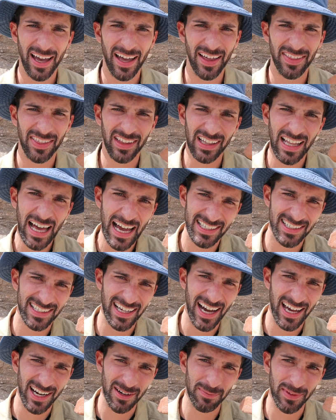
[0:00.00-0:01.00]
And the last
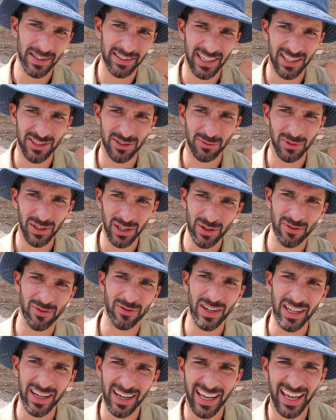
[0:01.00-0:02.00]
item that doesn't really
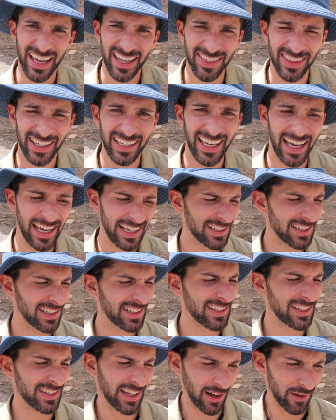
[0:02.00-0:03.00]
fit in the case
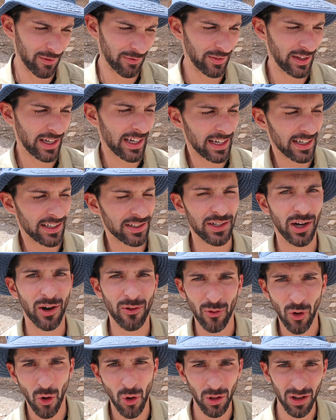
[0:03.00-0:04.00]
itself is a
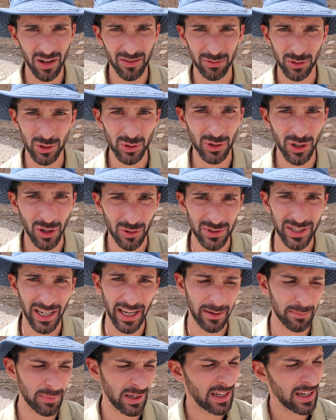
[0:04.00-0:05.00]
roll of
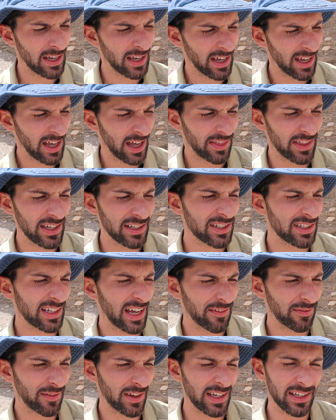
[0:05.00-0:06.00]
Leukotape. This
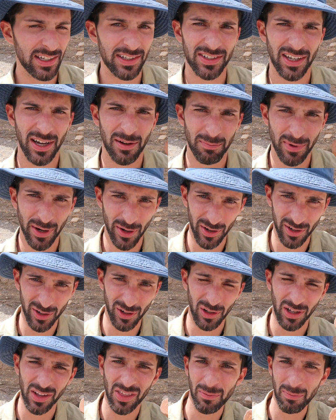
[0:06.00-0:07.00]
stuff is a
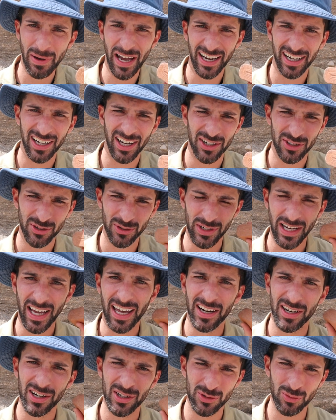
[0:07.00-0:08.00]
miracle in the backcountry,
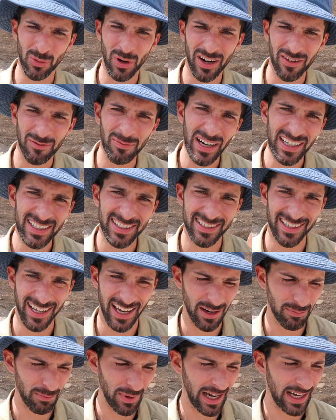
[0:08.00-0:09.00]
and it is one of my
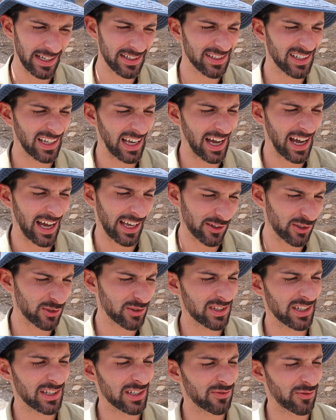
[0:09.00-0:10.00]
standbys. I
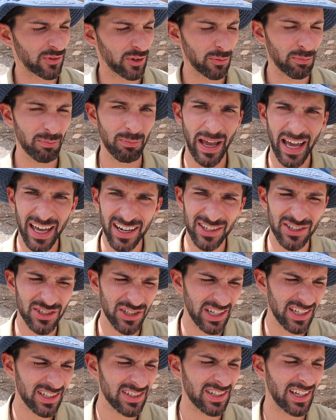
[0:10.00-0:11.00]
use this for
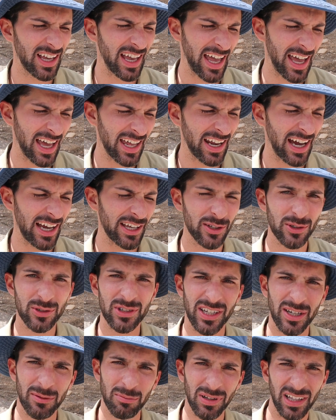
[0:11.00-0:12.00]
bandages, and I use
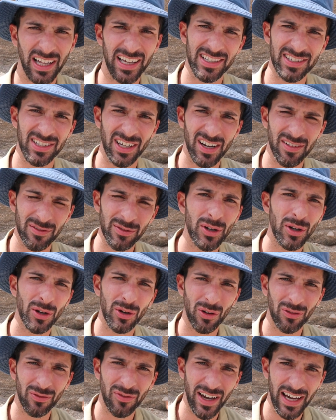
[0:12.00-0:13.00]
it in place of good
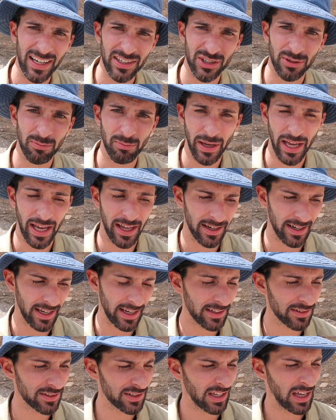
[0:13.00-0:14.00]
old-fashioned
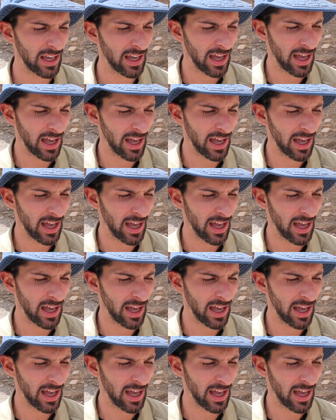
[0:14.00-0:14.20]
Band-Aids.